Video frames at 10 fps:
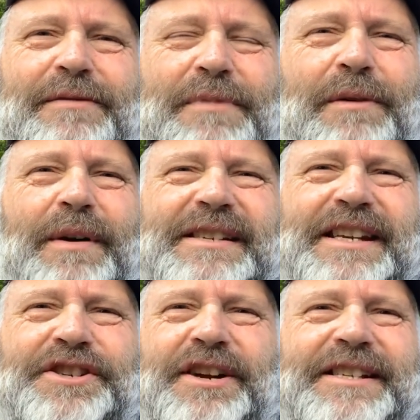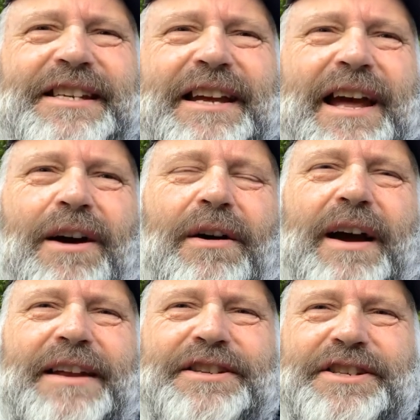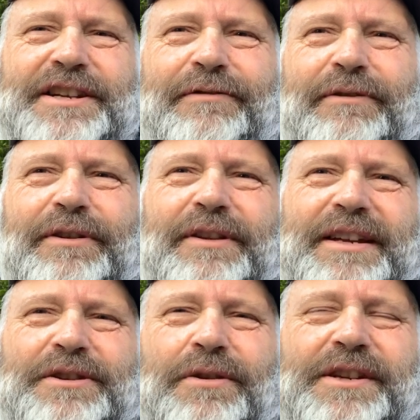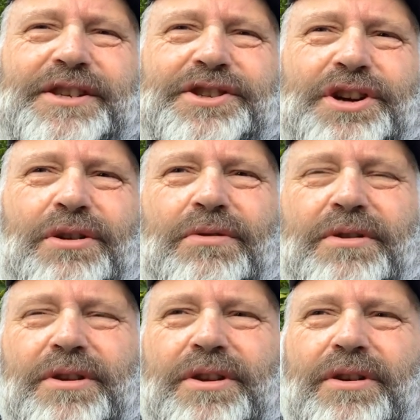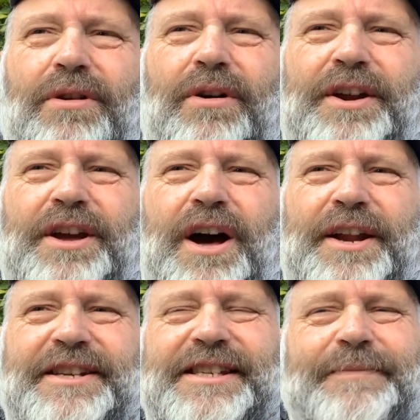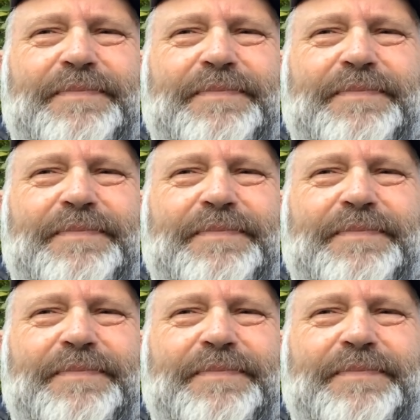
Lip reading: But it was interesting how I just never really noticed Joe or Yiannis